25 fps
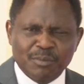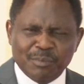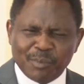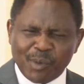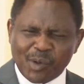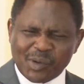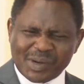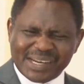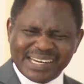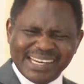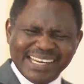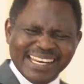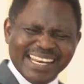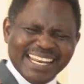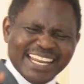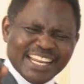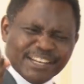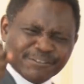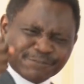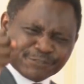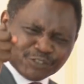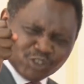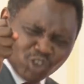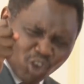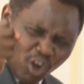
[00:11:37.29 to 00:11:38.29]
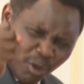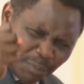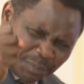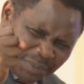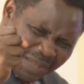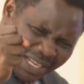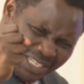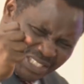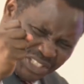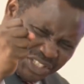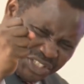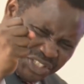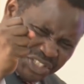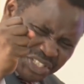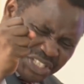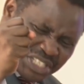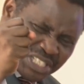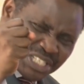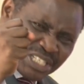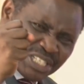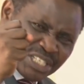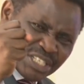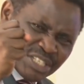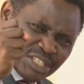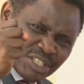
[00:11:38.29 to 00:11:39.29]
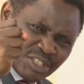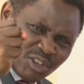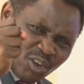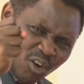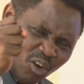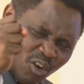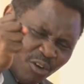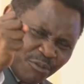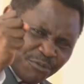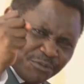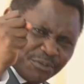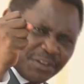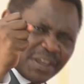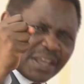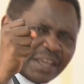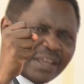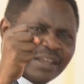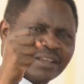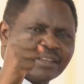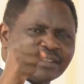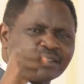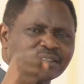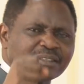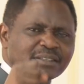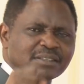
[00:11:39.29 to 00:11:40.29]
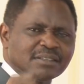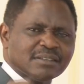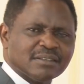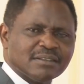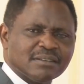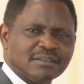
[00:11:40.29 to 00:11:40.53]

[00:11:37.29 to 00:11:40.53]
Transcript: But lift up the shield of faith